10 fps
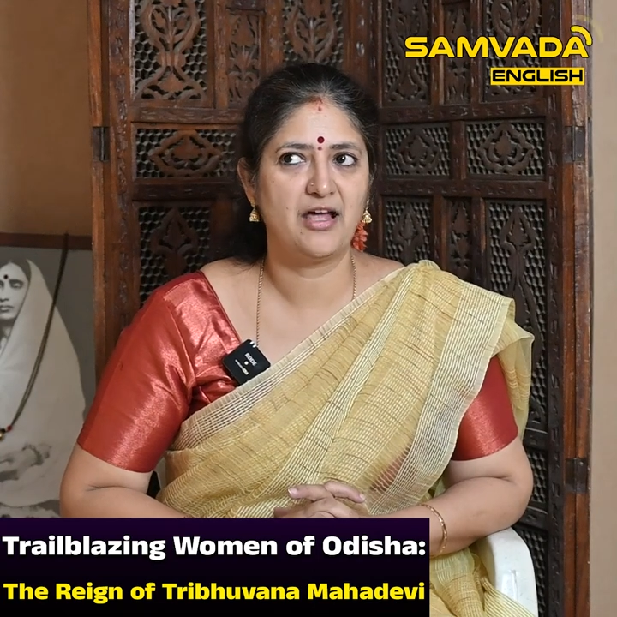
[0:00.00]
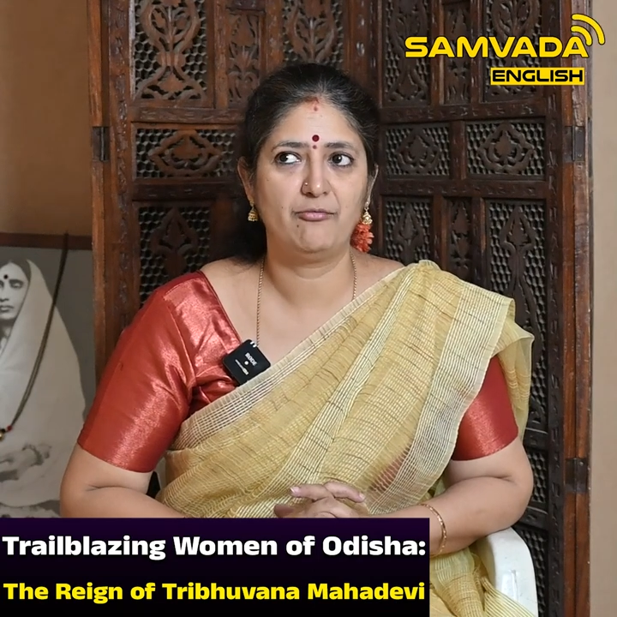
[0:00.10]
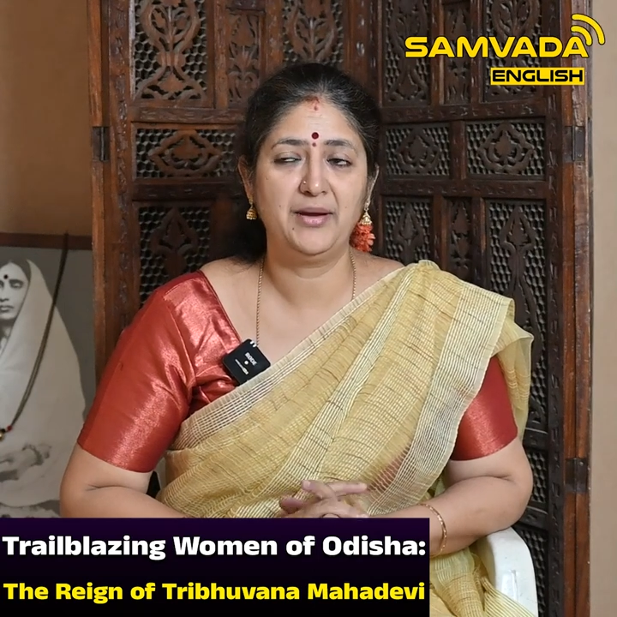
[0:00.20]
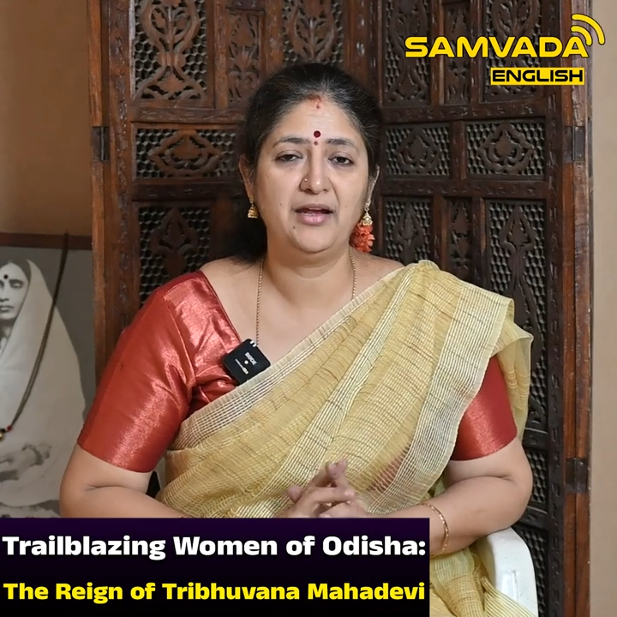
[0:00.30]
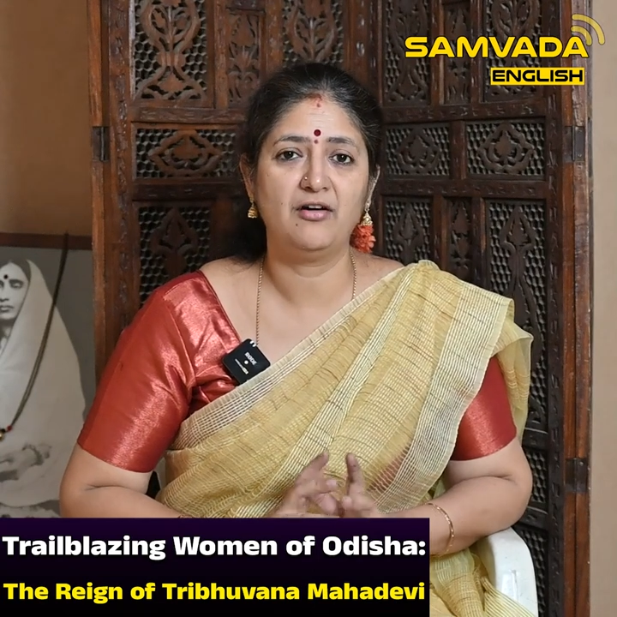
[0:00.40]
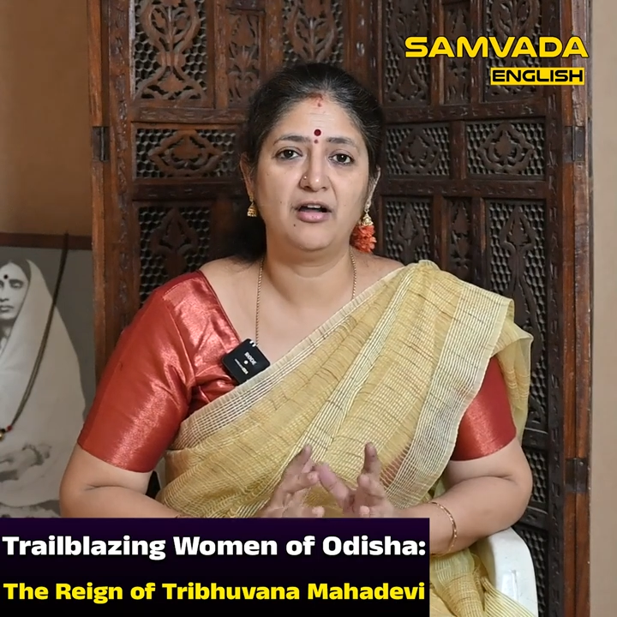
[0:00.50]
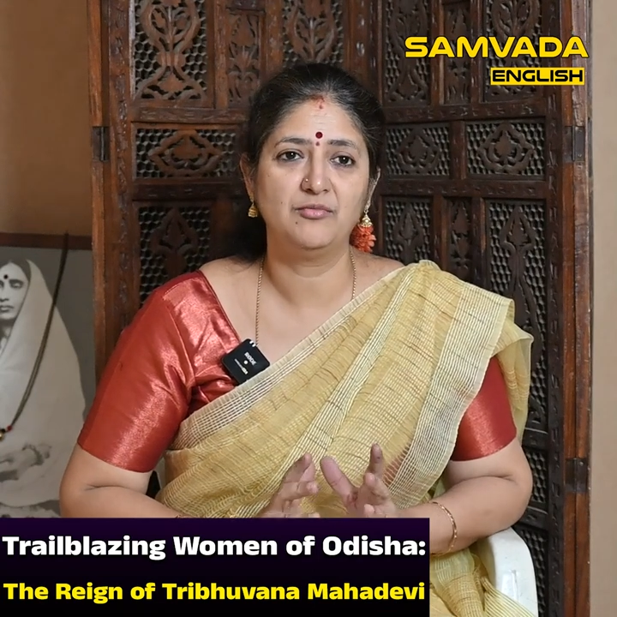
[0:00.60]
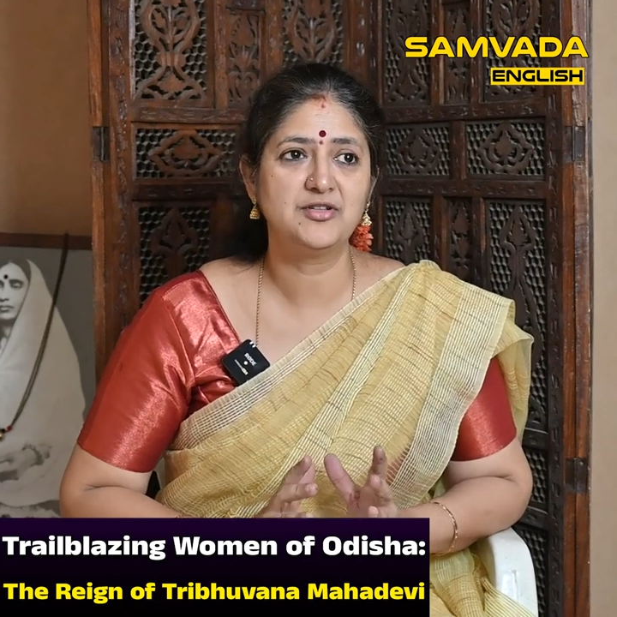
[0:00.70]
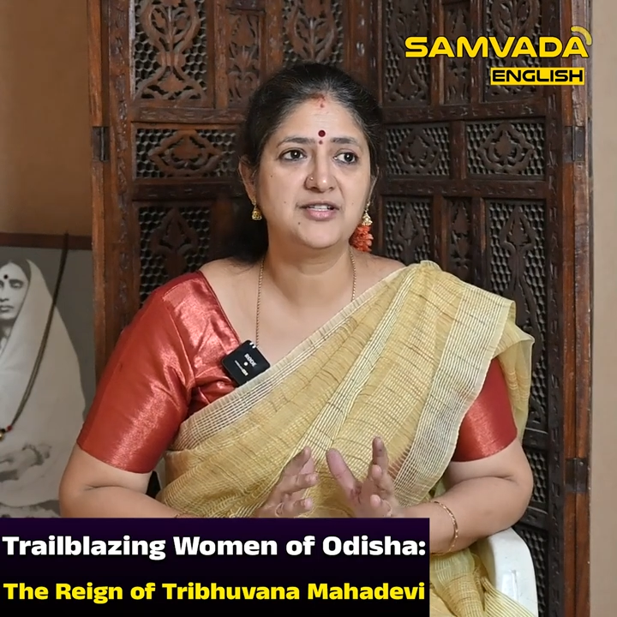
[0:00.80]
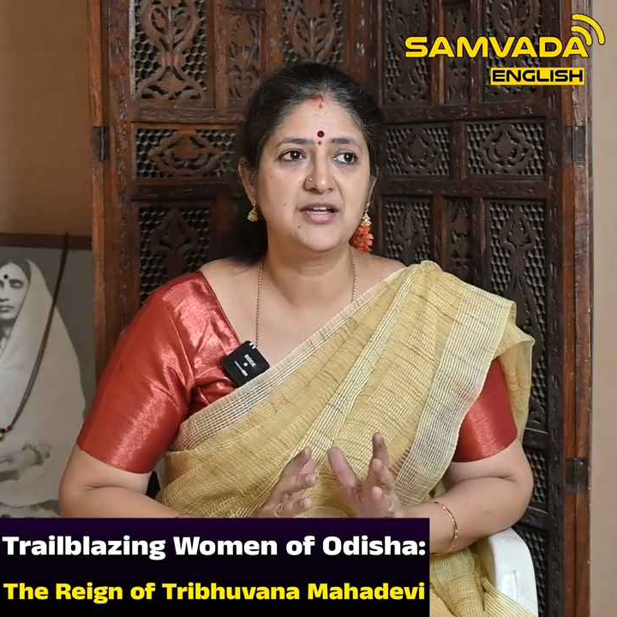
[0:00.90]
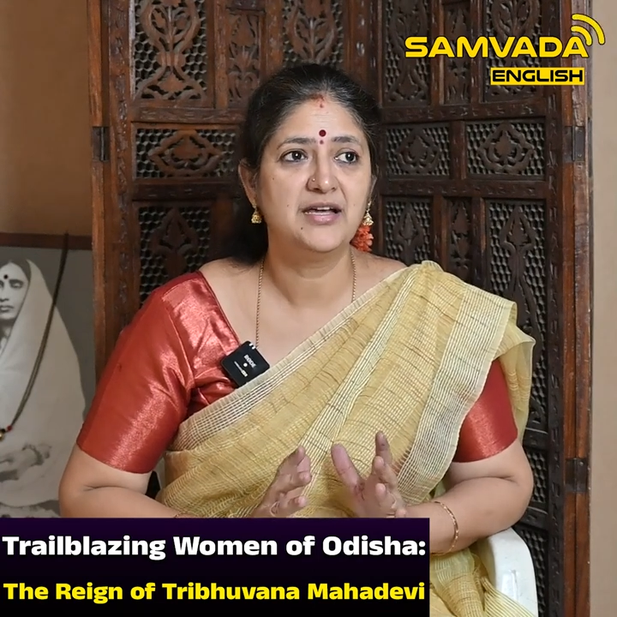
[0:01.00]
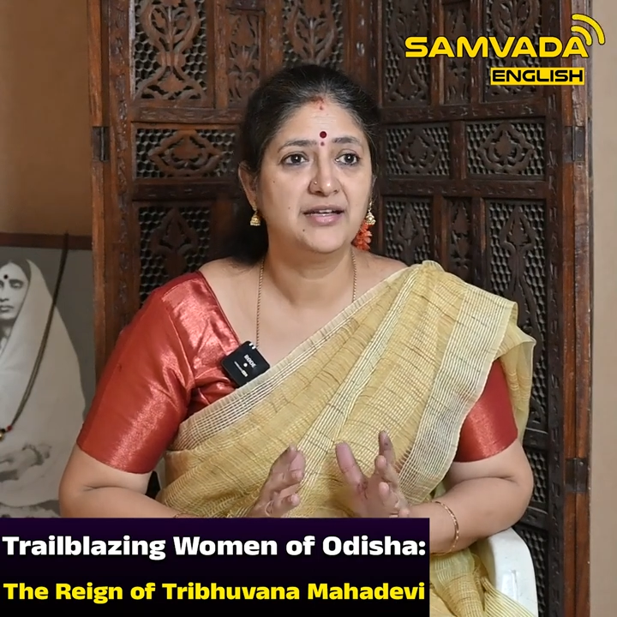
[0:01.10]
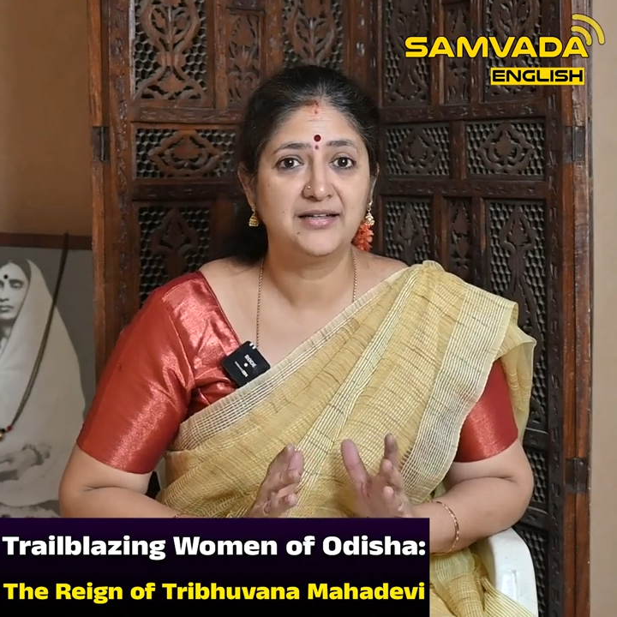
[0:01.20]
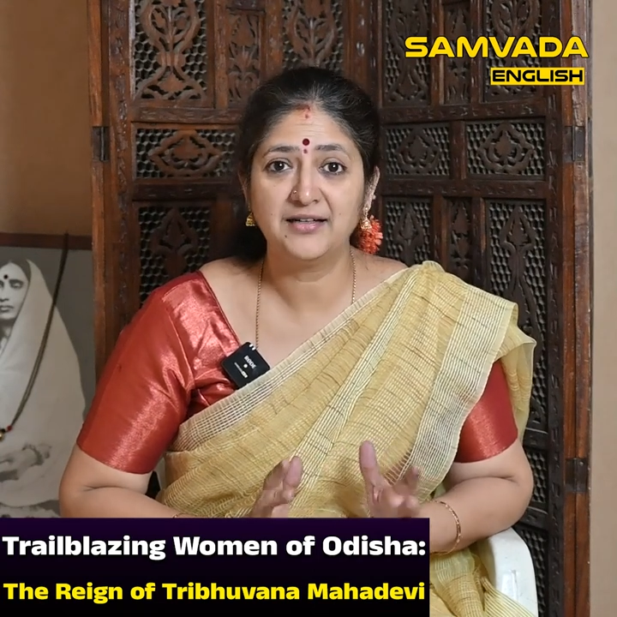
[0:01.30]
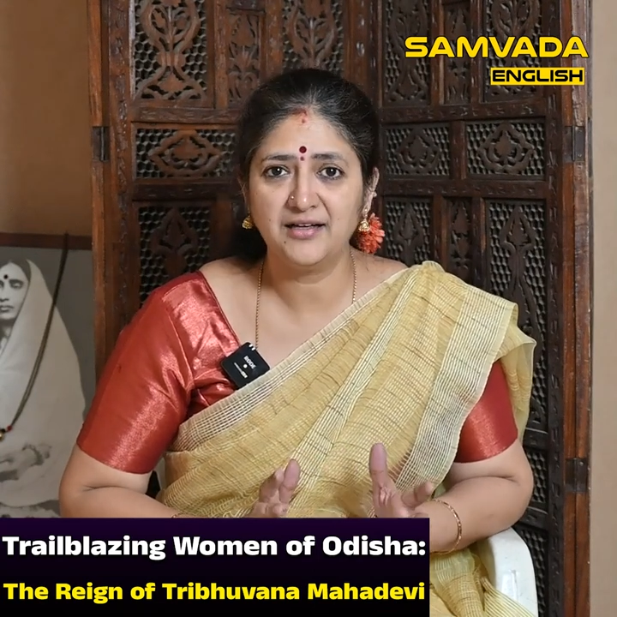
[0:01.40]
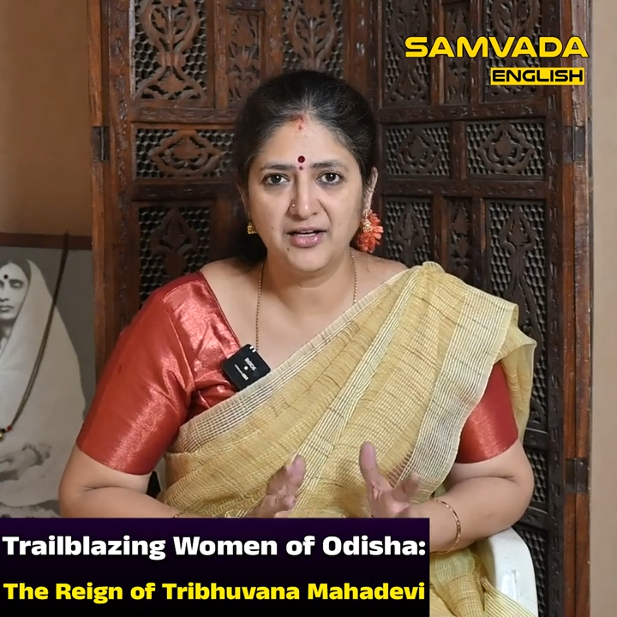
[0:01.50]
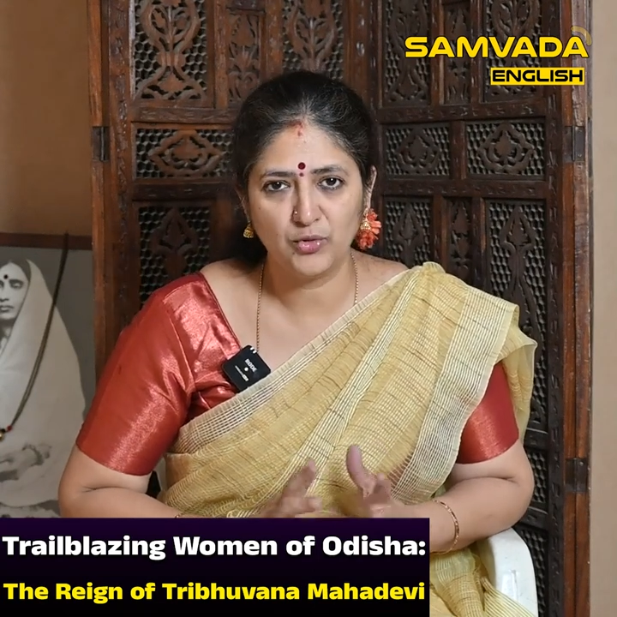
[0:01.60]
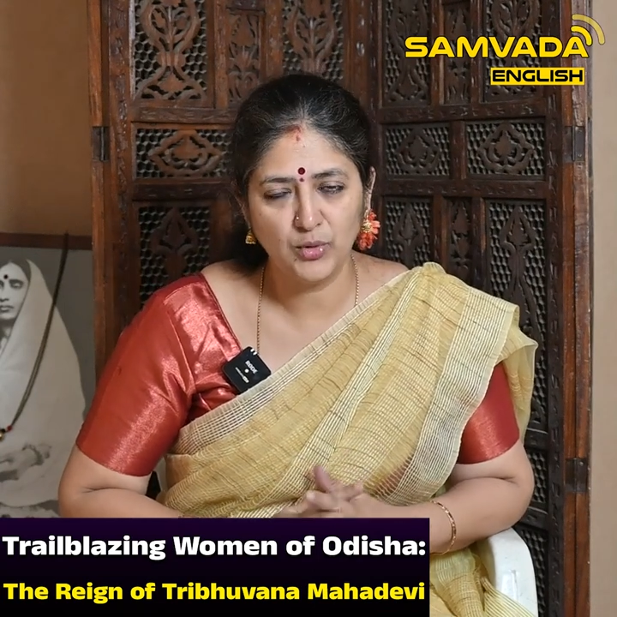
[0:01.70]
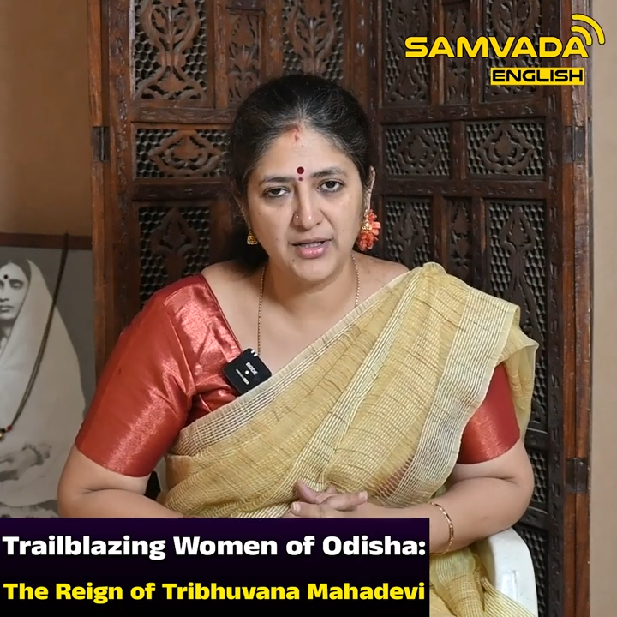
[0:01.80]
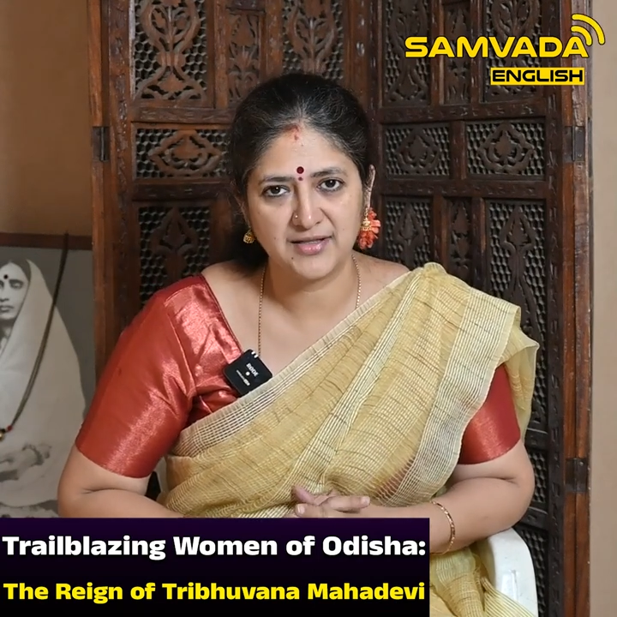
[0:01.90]
there have been almost 30
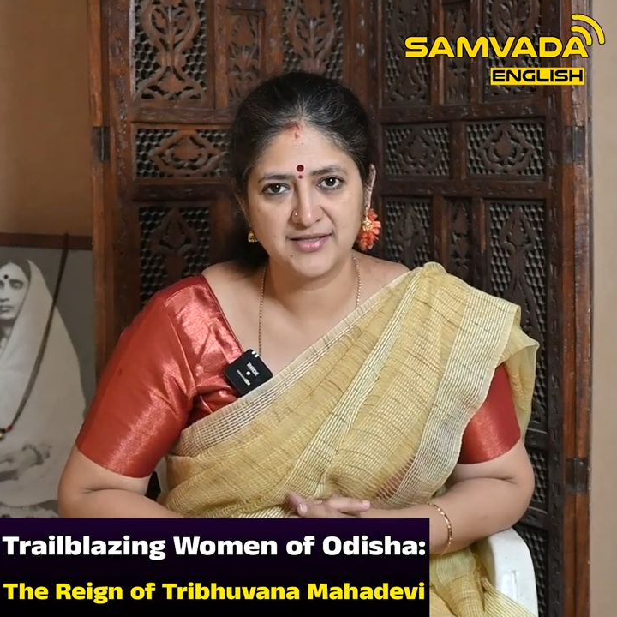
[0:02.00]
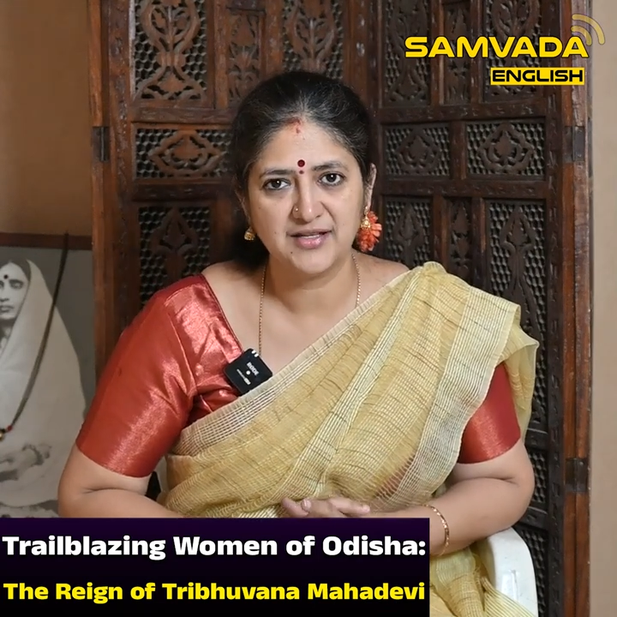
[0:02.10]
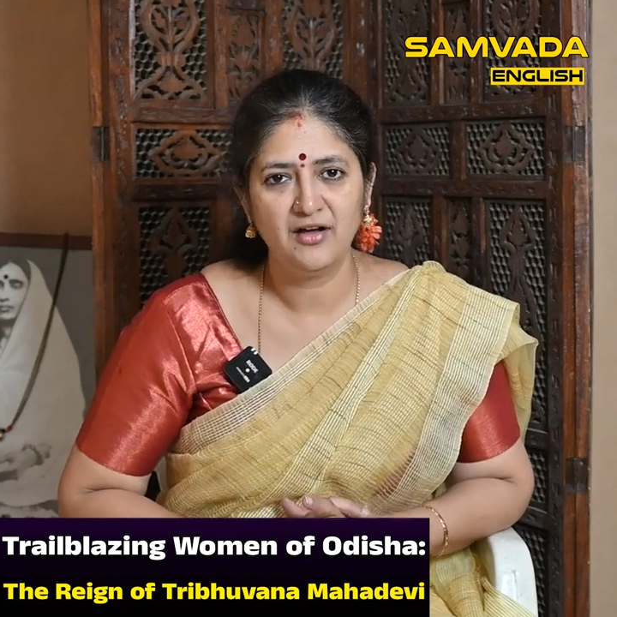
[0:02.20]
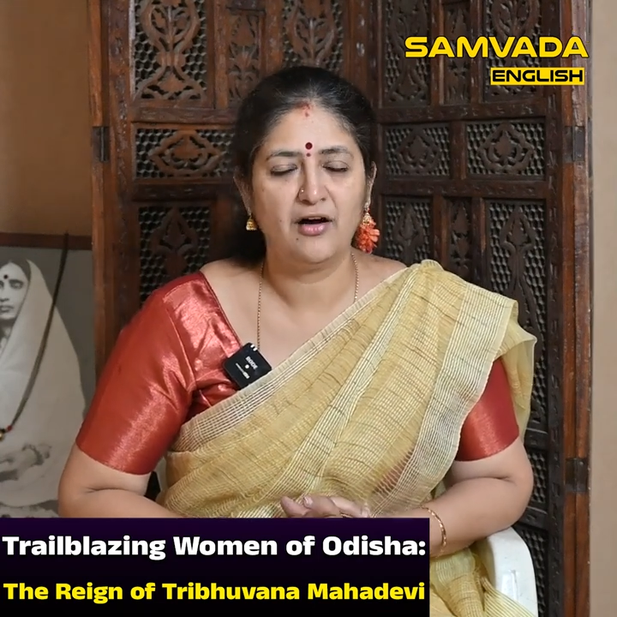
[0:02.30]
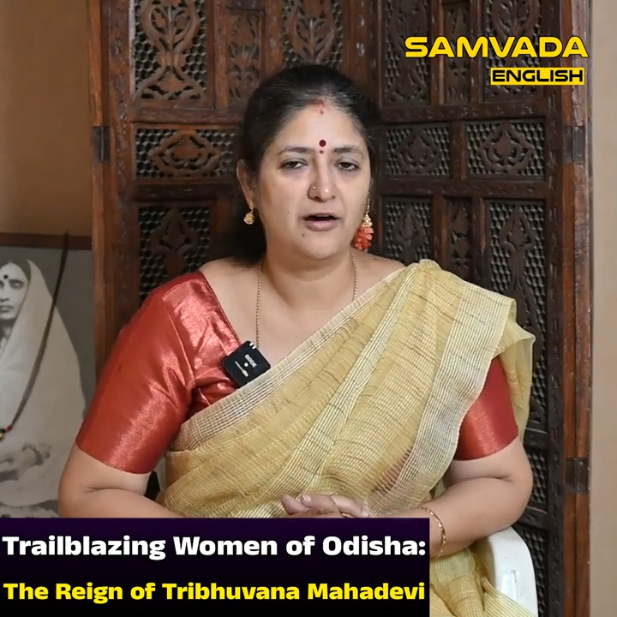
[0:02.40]
rulers,